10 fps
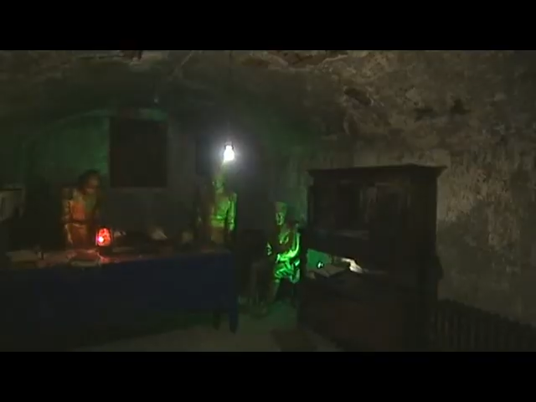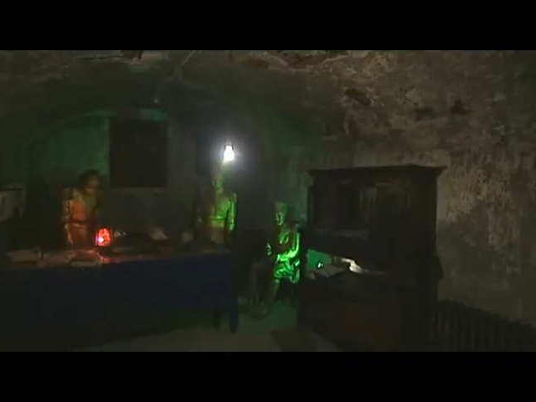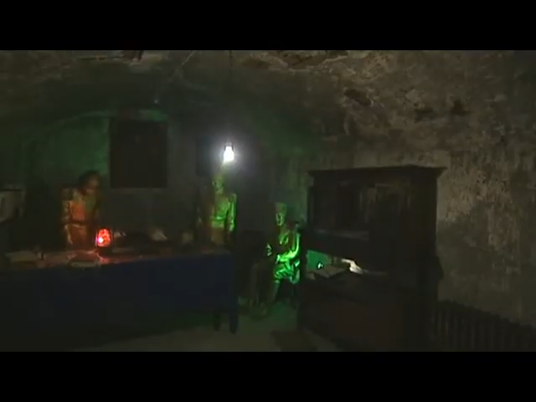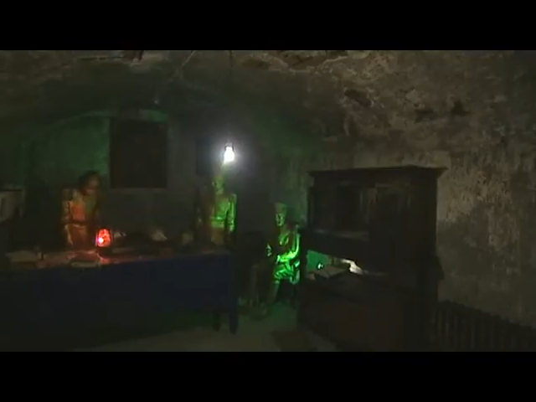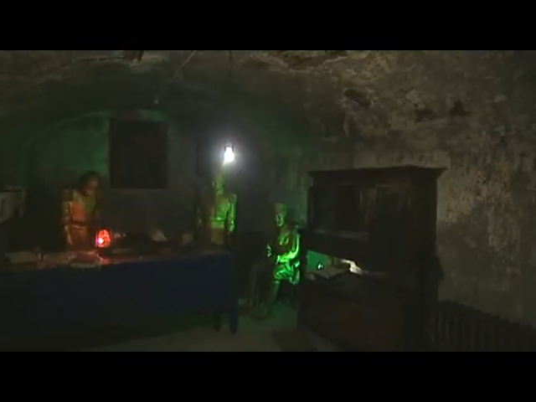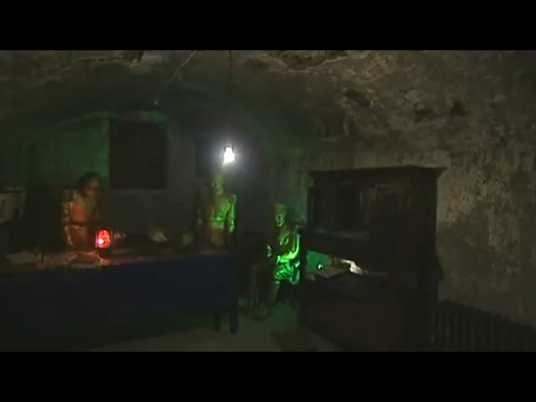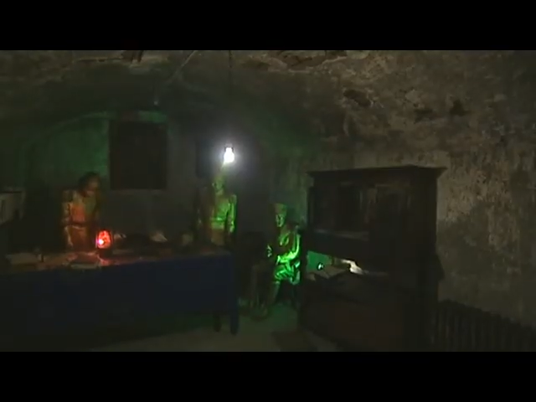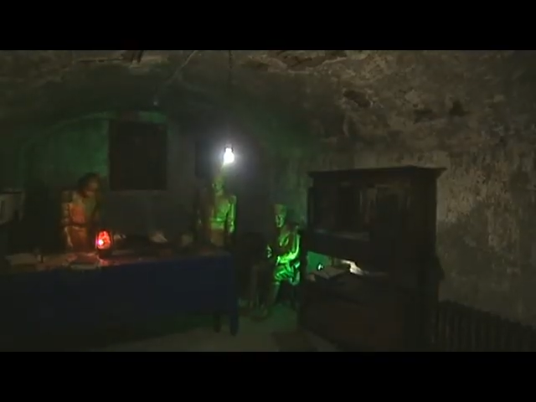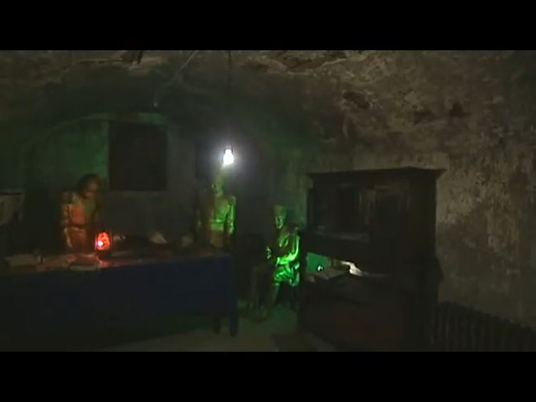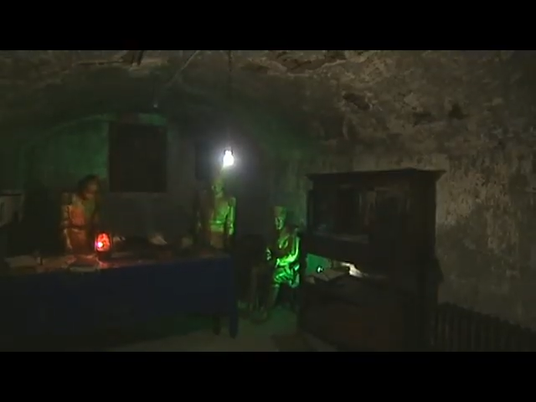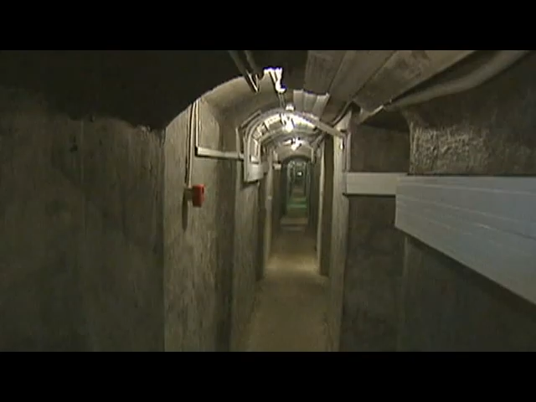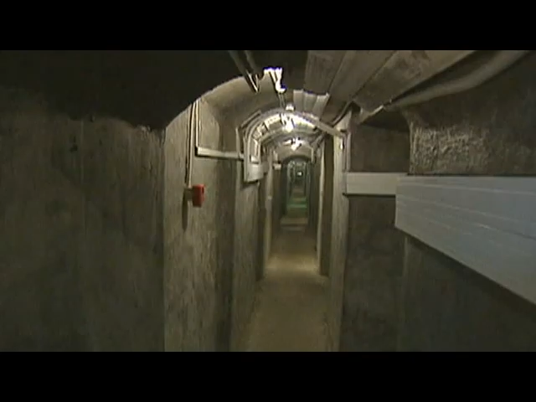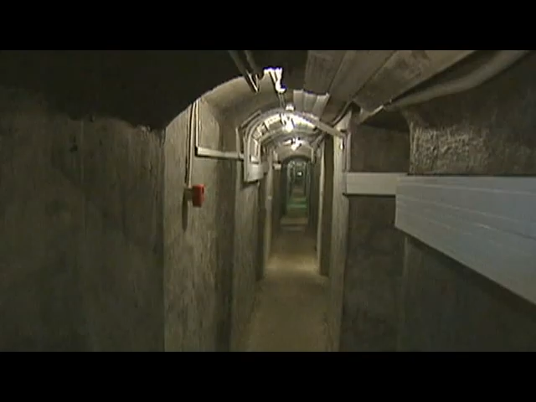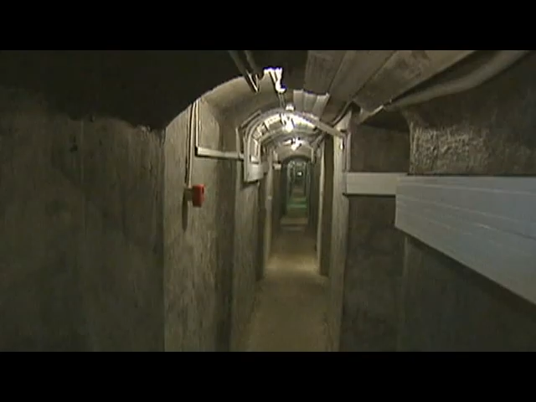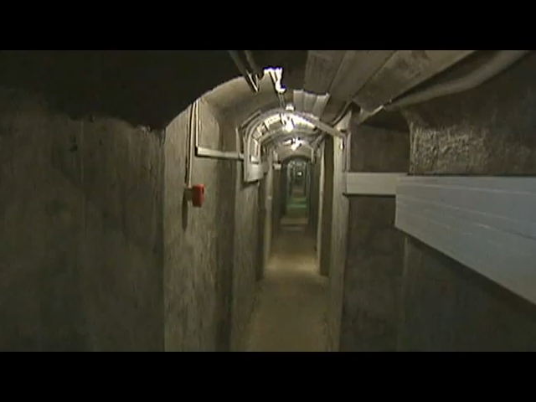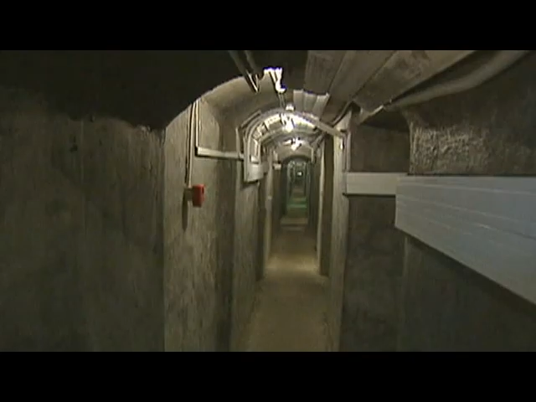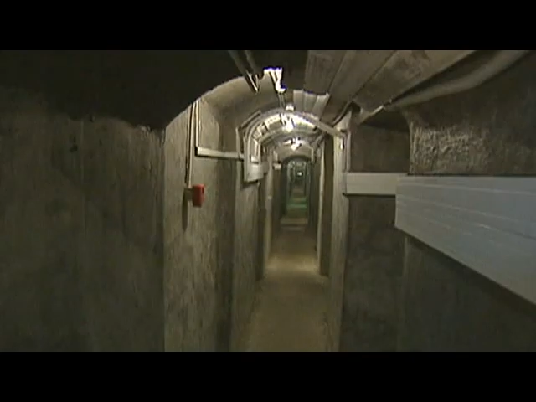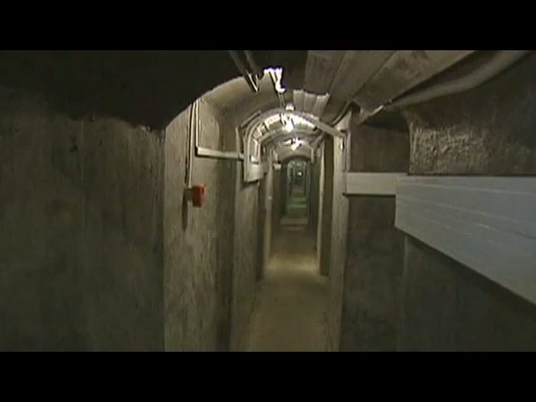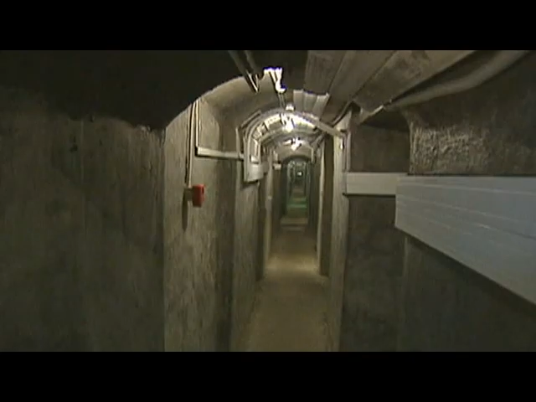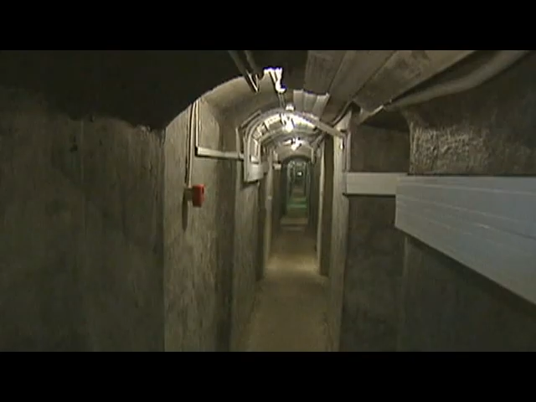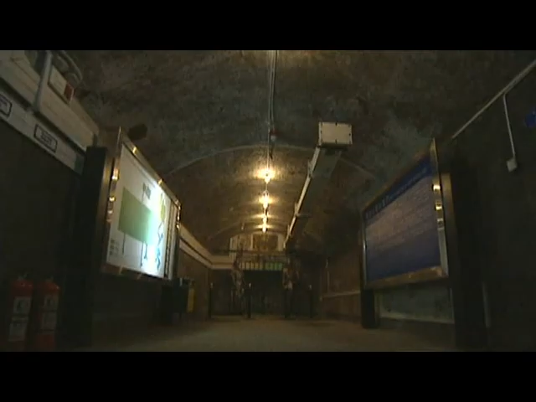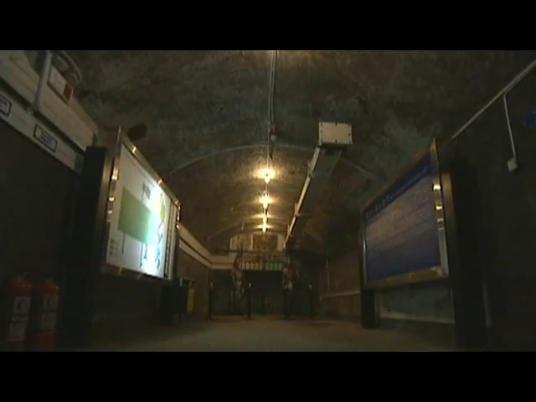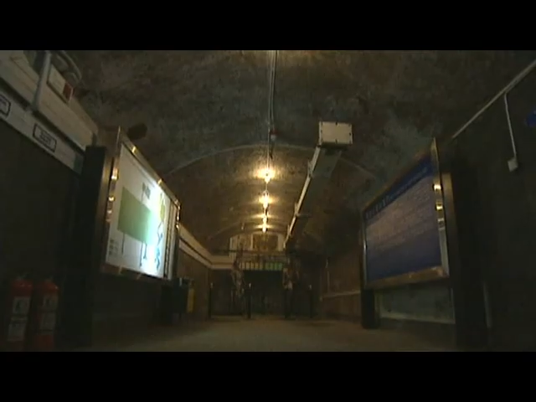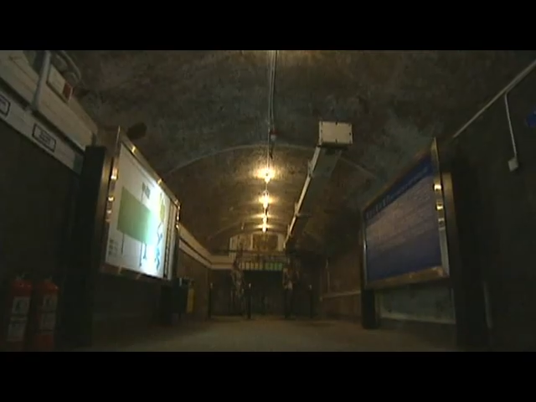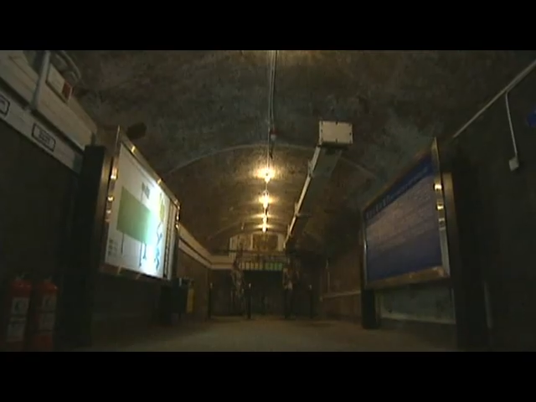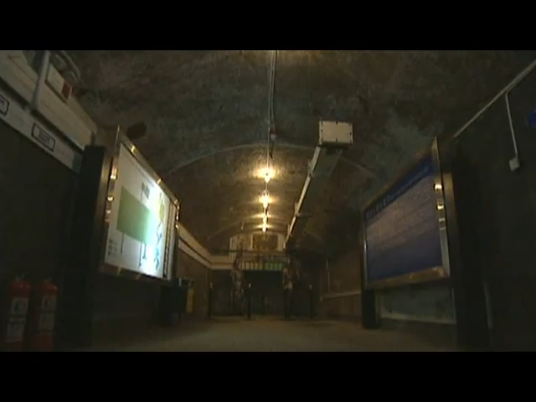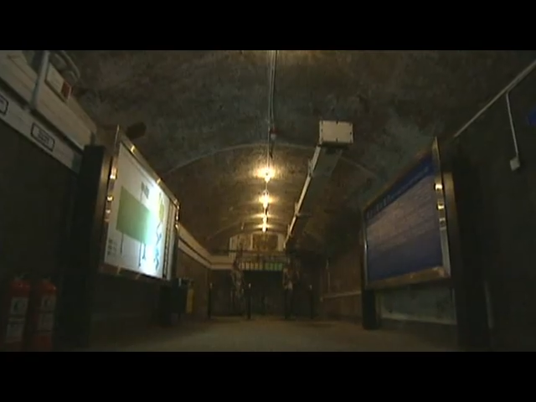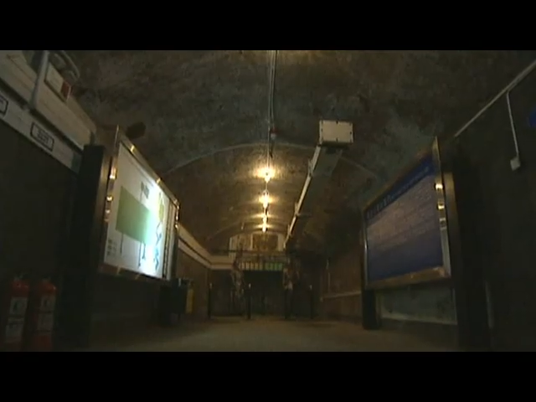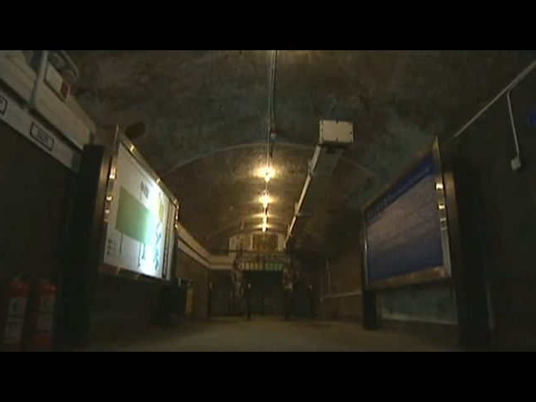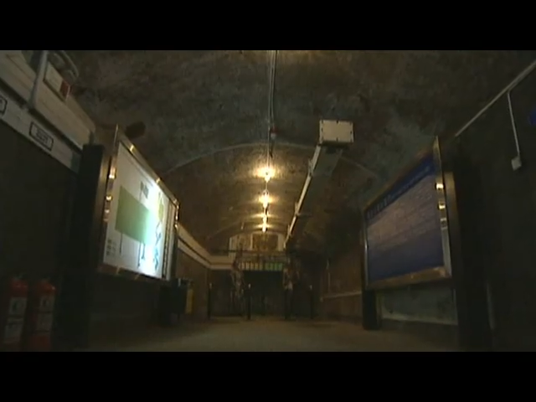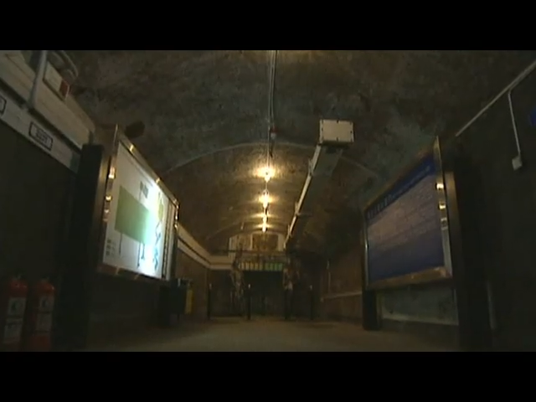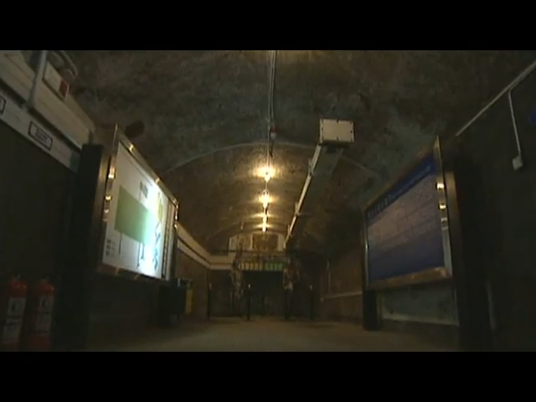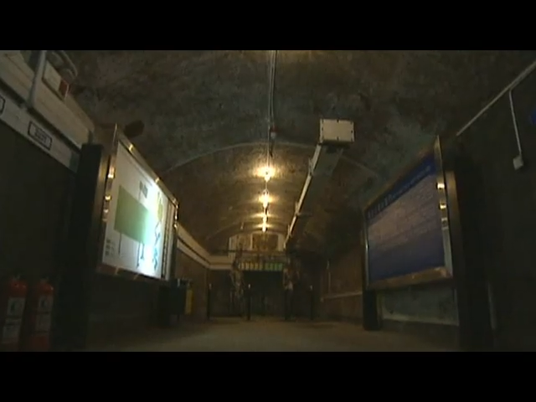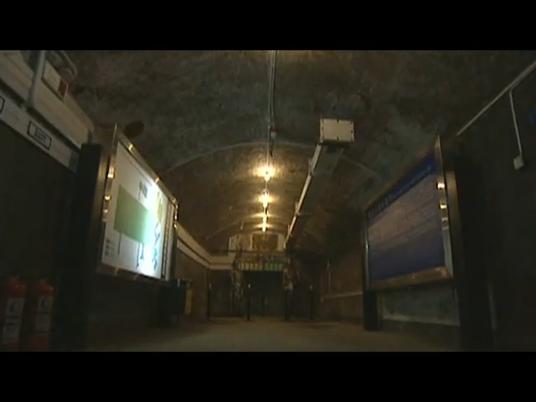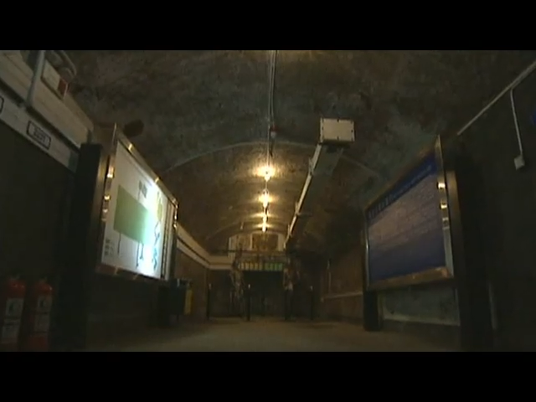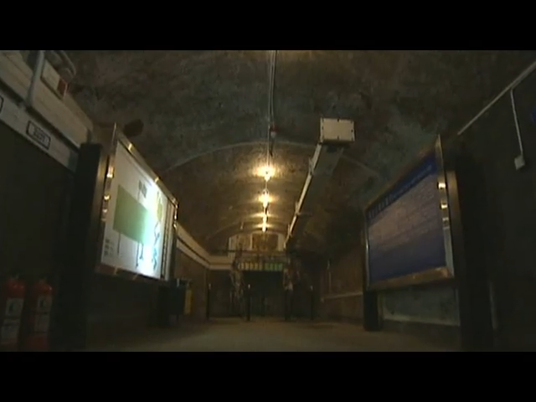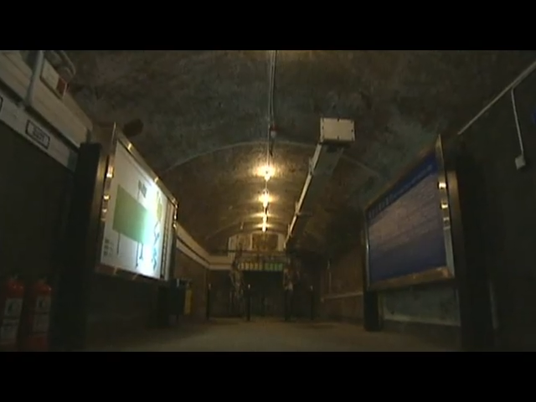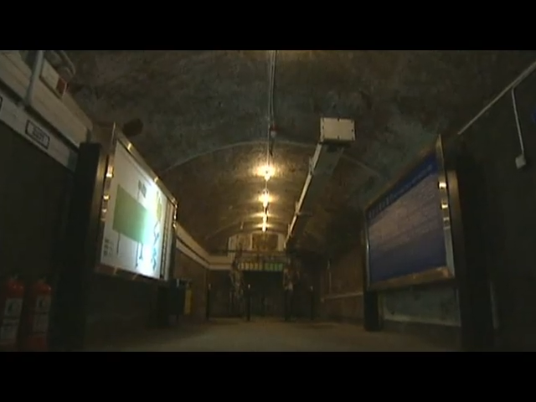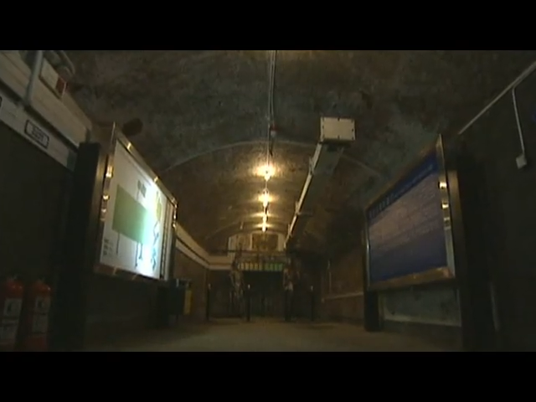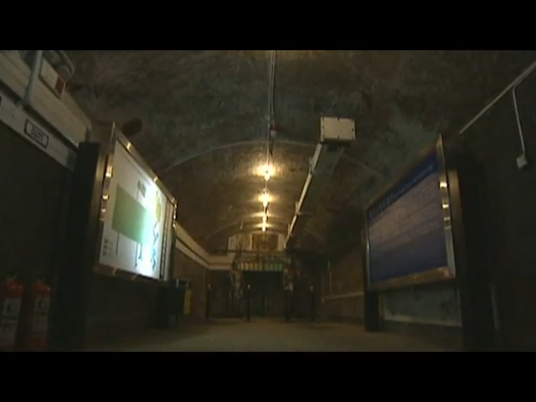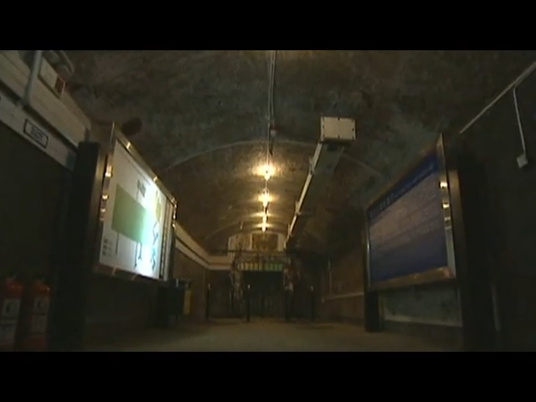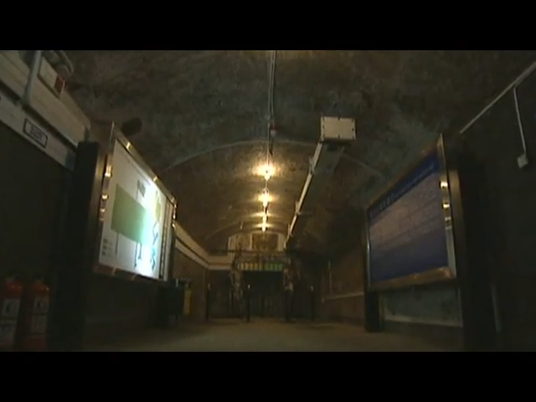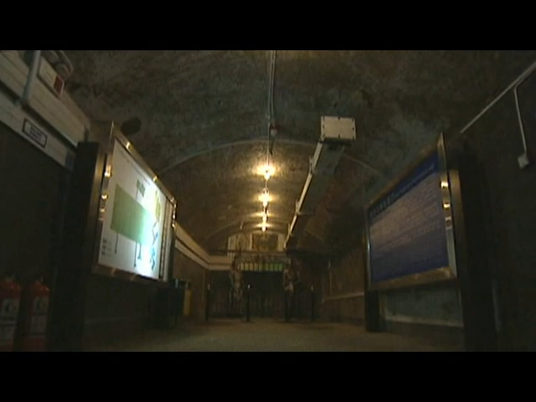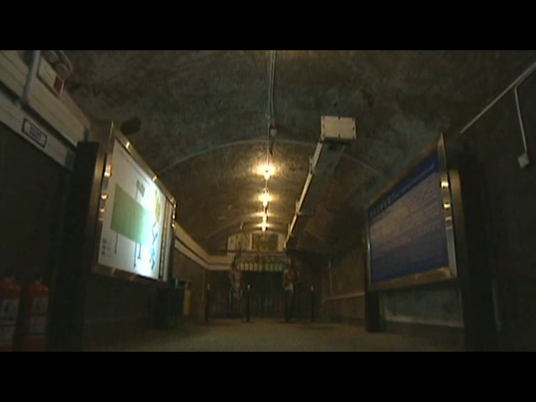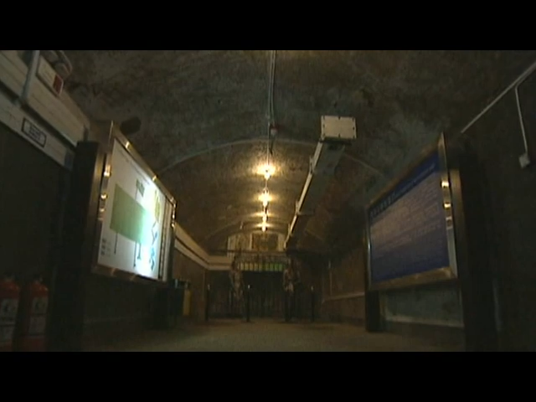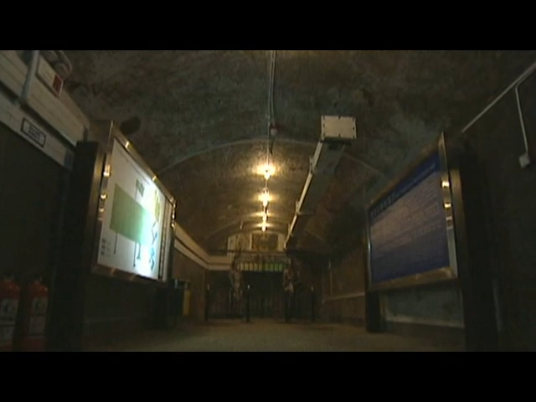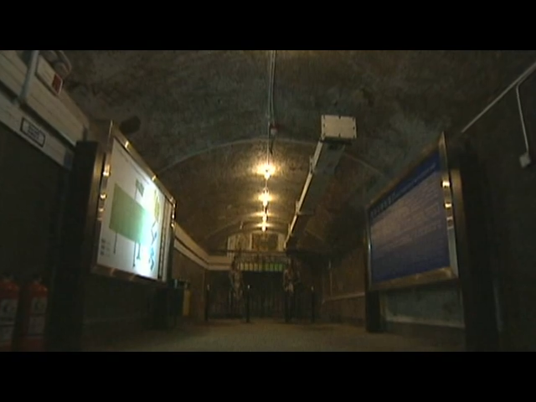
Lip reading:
Nobody's mouth can be seen.